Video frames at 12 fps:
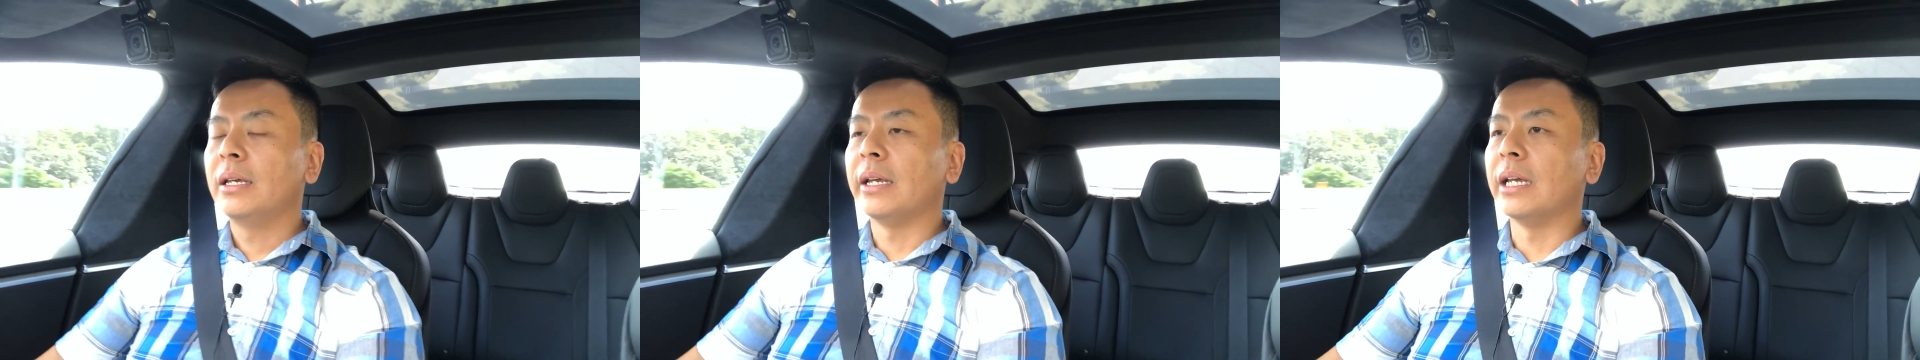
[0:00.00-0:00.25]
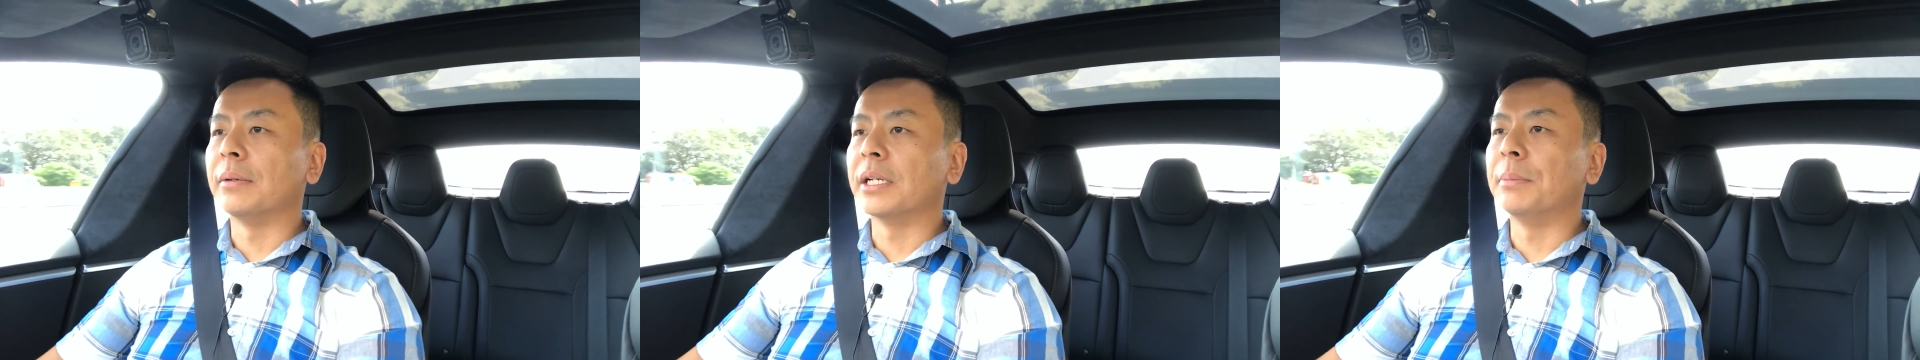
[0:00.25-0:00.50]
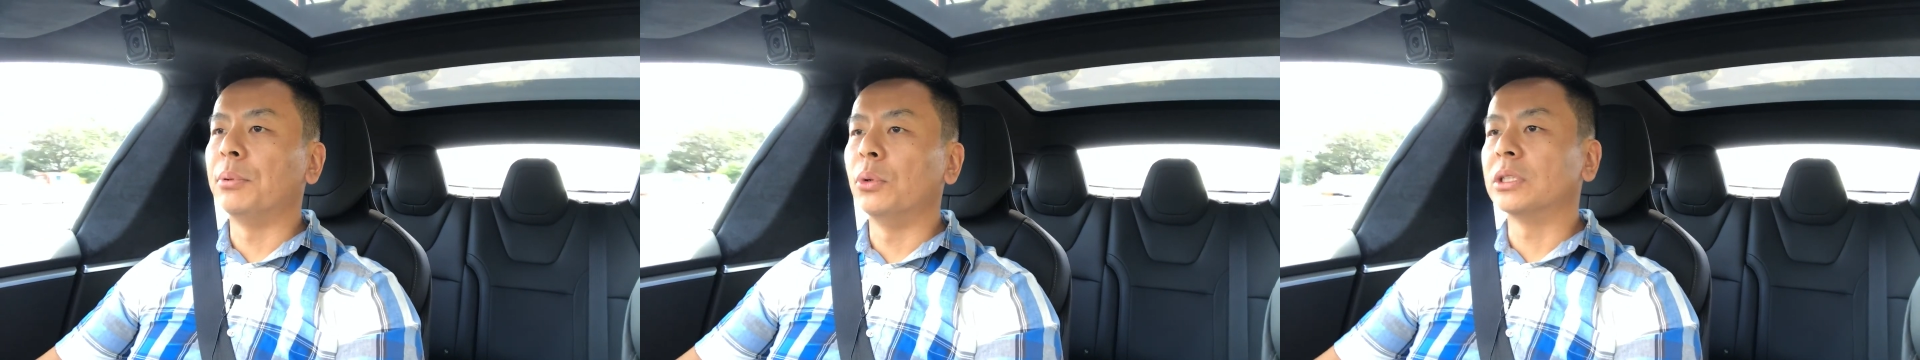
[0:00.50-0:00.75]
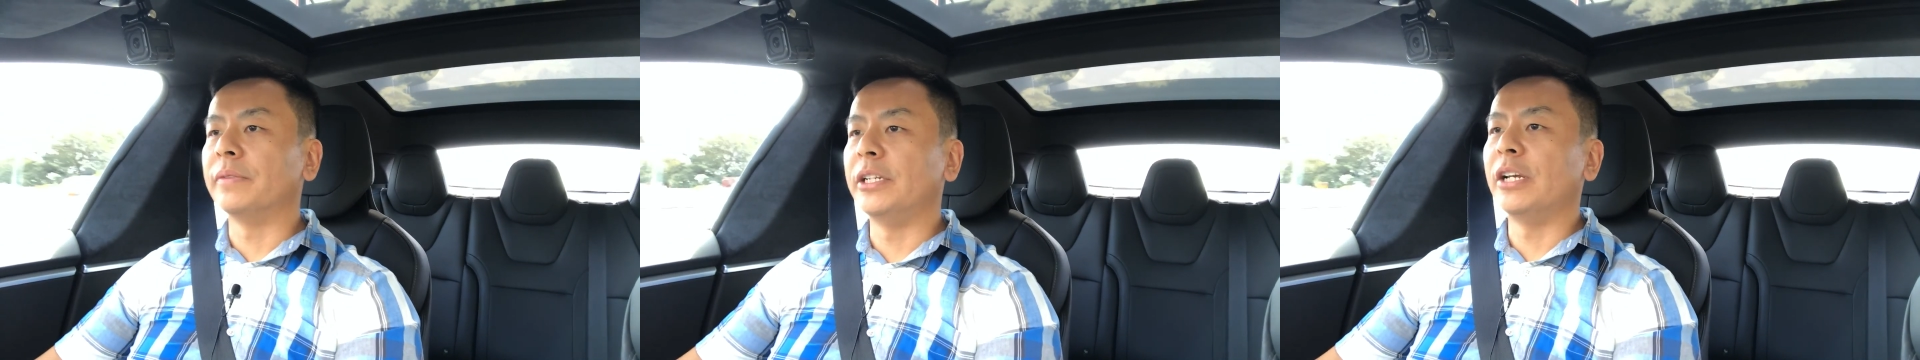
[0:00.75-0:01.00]
And I'm going to
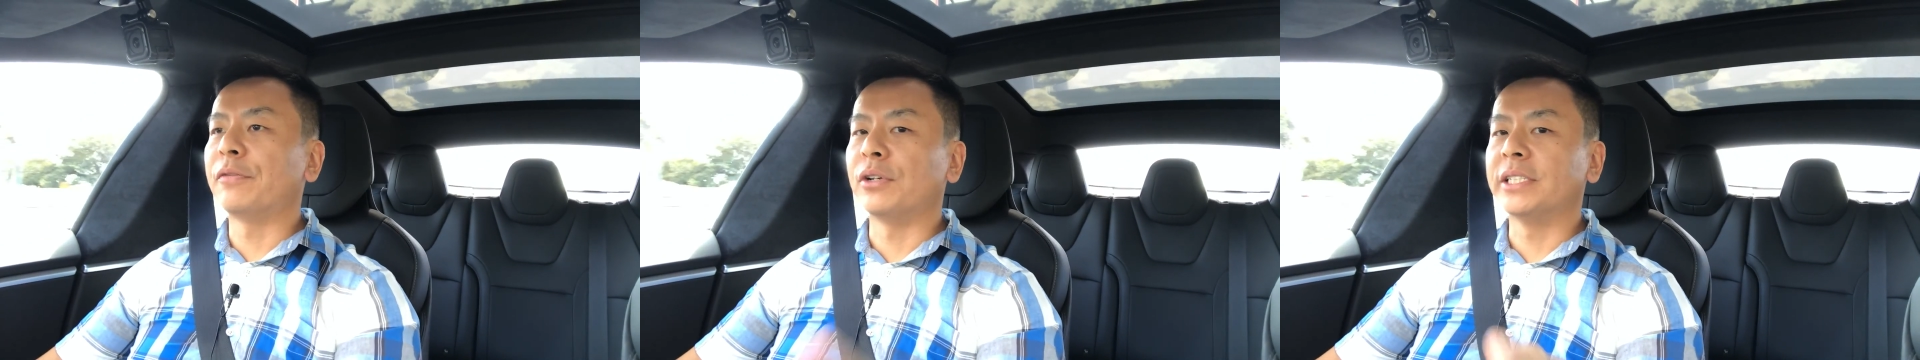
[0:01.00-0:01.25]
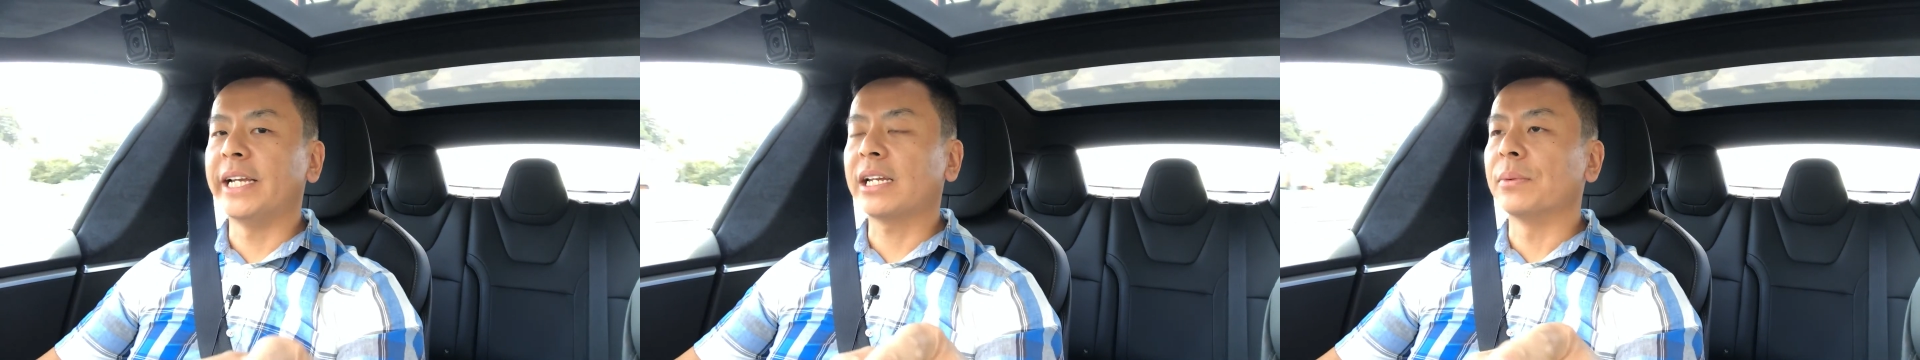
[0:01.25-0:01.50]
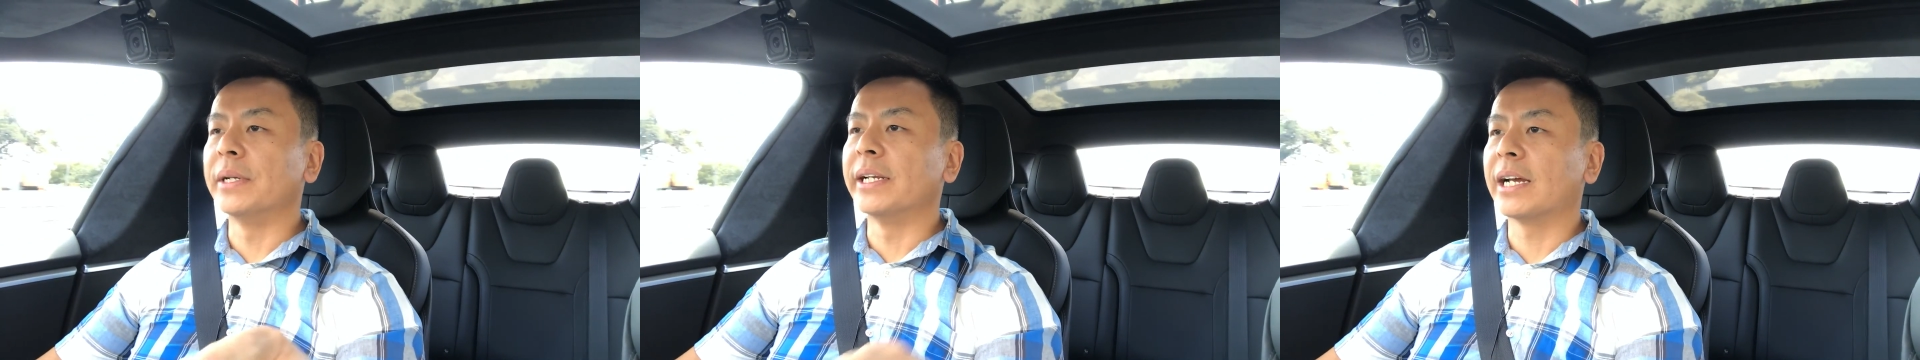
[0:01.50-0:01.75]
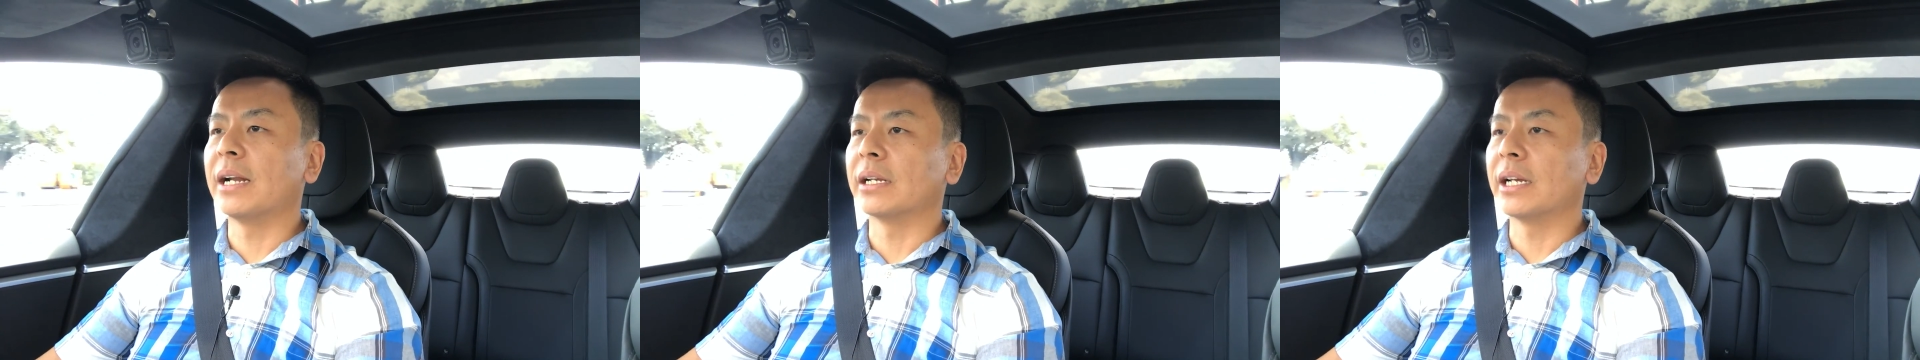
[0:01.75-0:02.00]
pause the video for a sec. We're
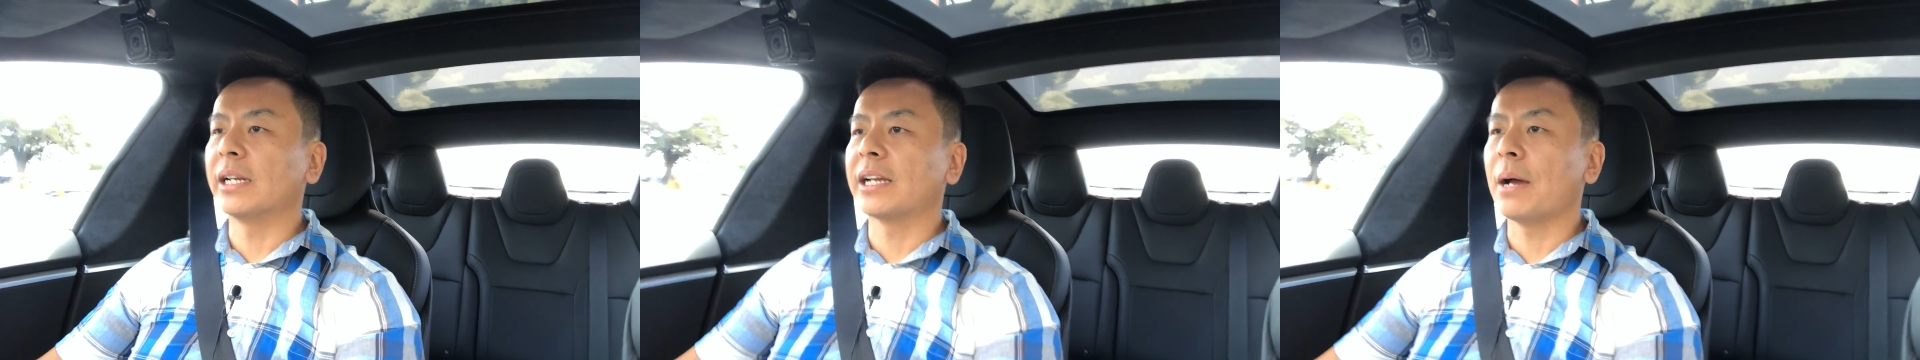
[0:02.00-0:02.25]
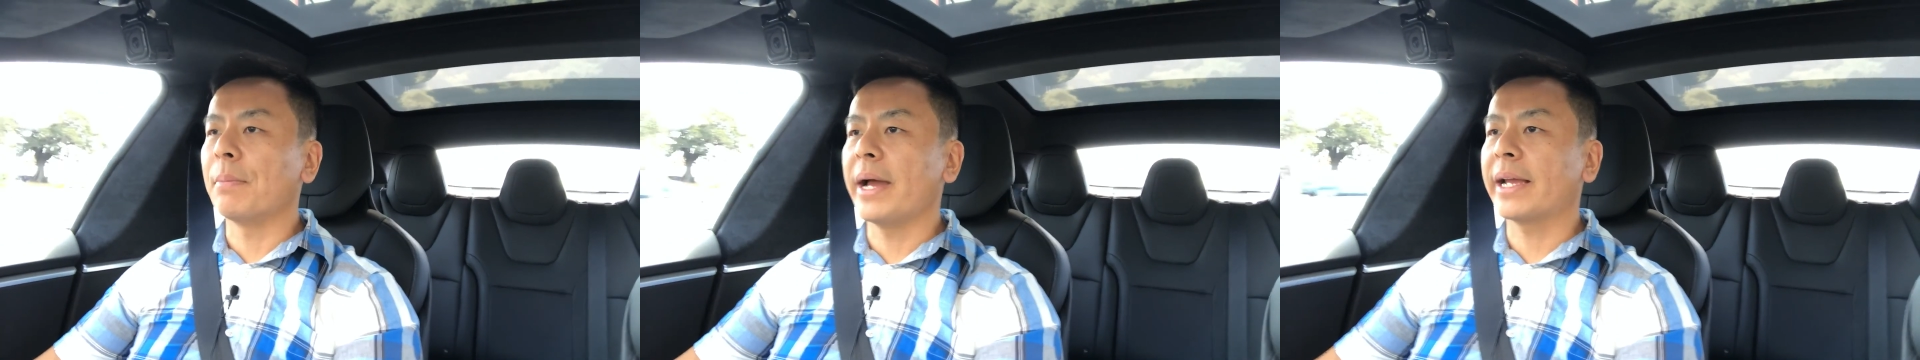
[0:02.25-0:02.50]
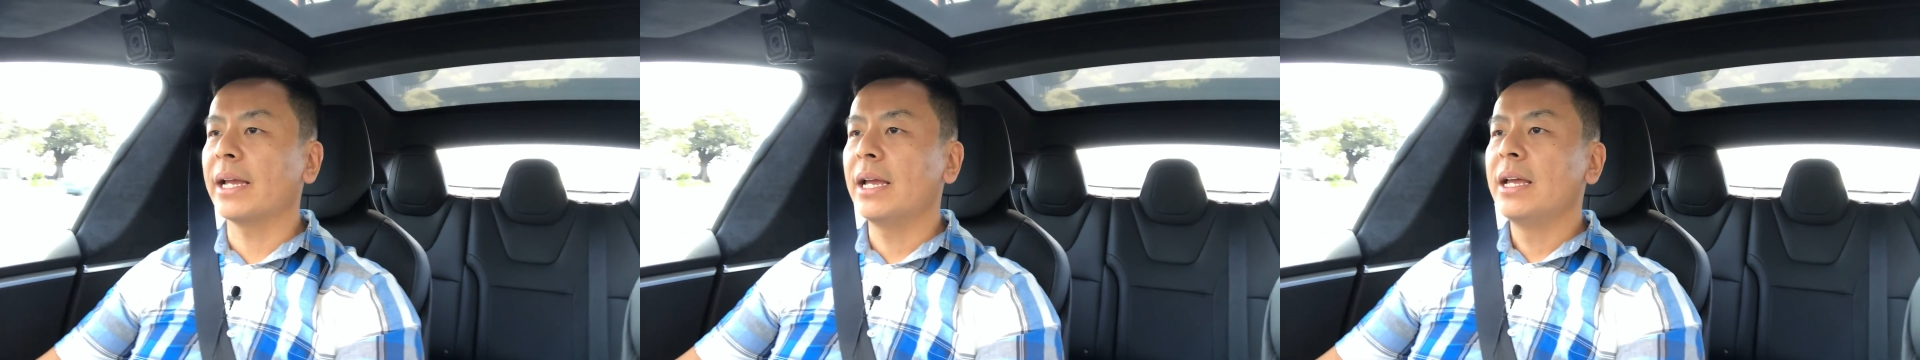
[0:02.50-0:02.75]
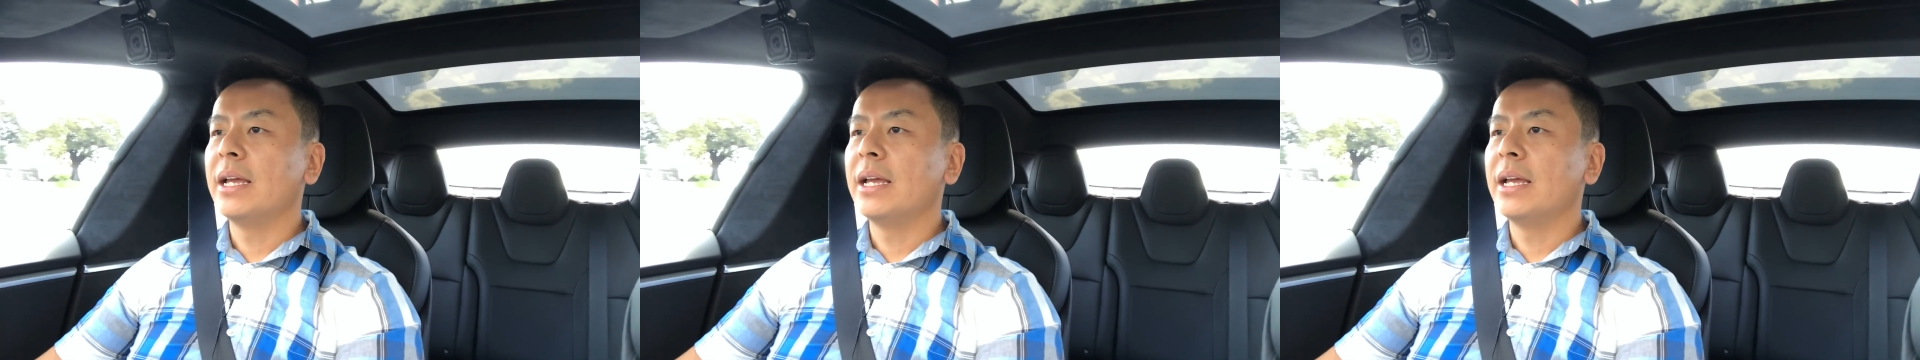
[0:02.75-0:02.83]
going to come back